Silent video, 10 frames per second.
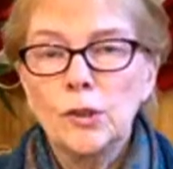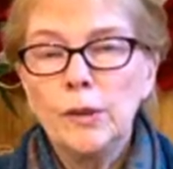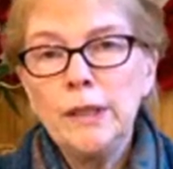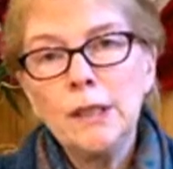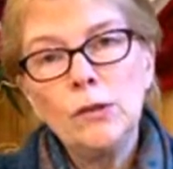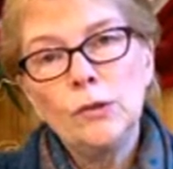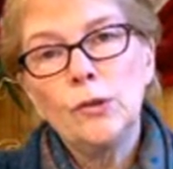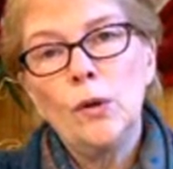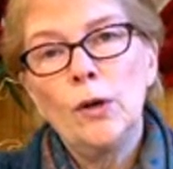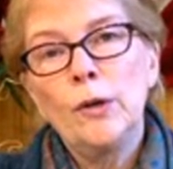critical
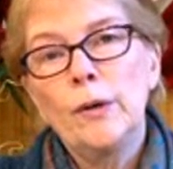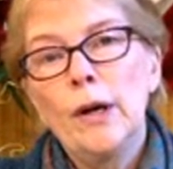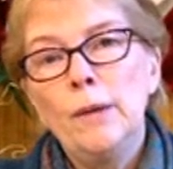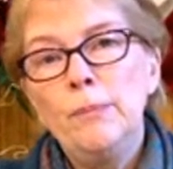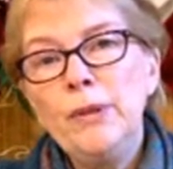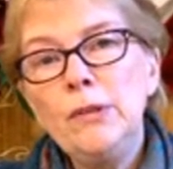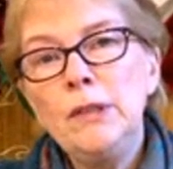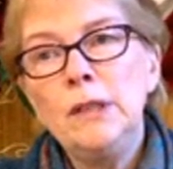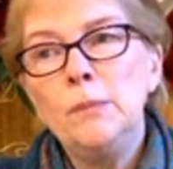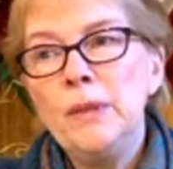to our
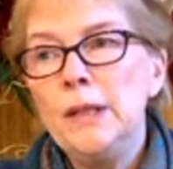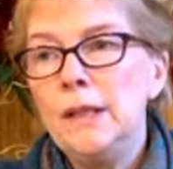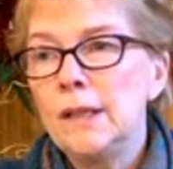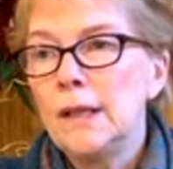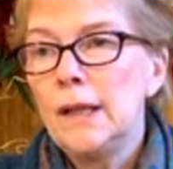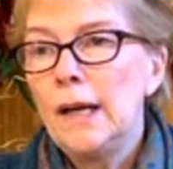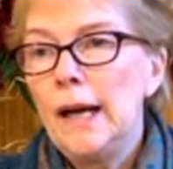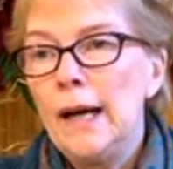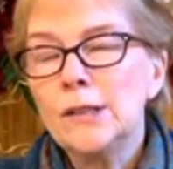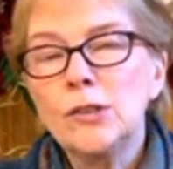ability to be
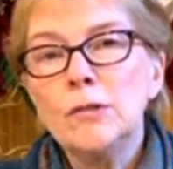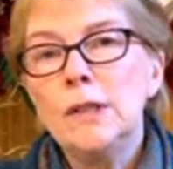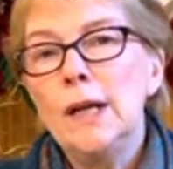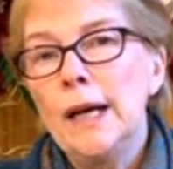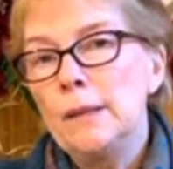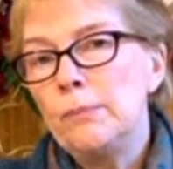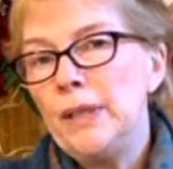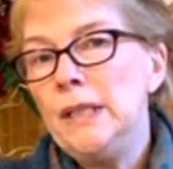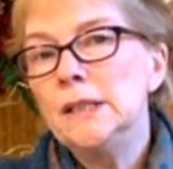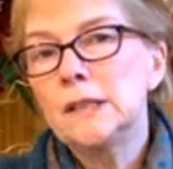actually
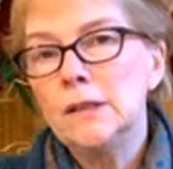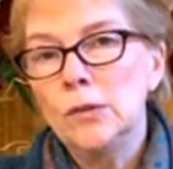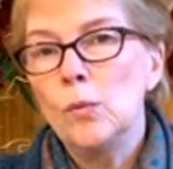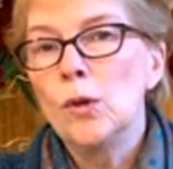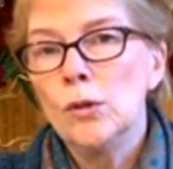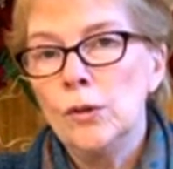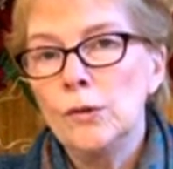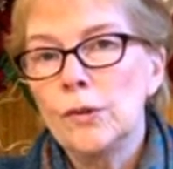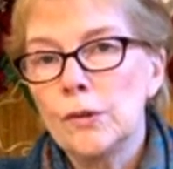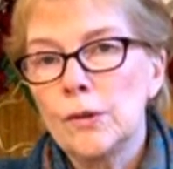at peace in the
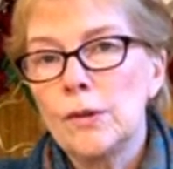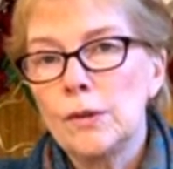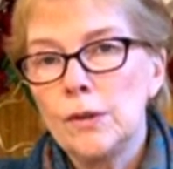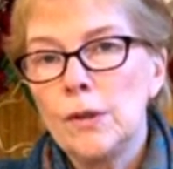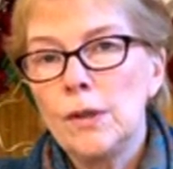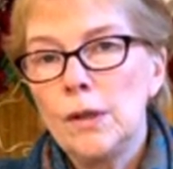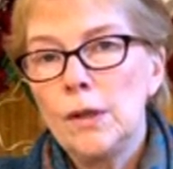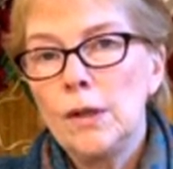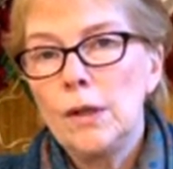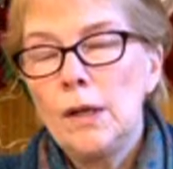world.
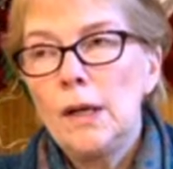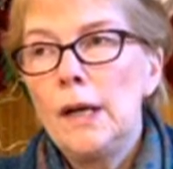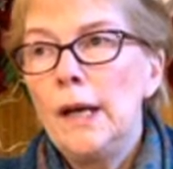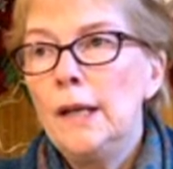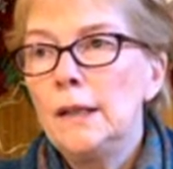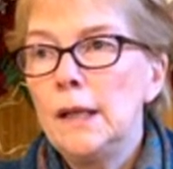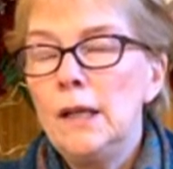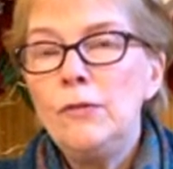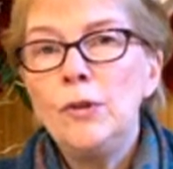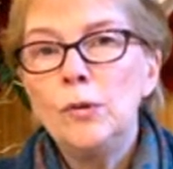And
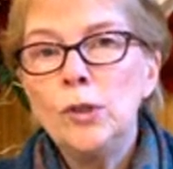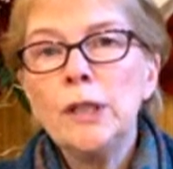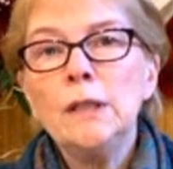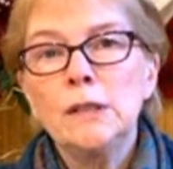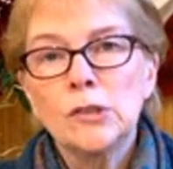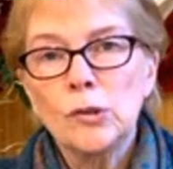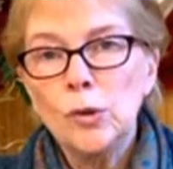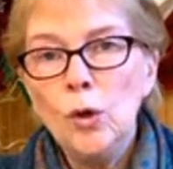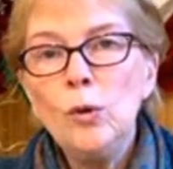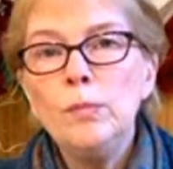if you look at this
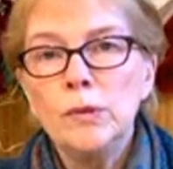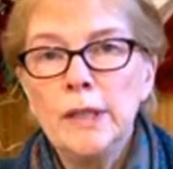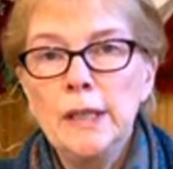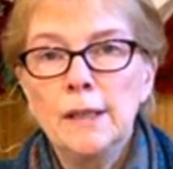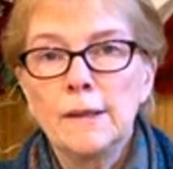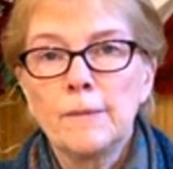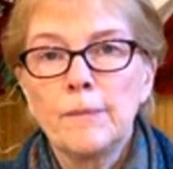globally,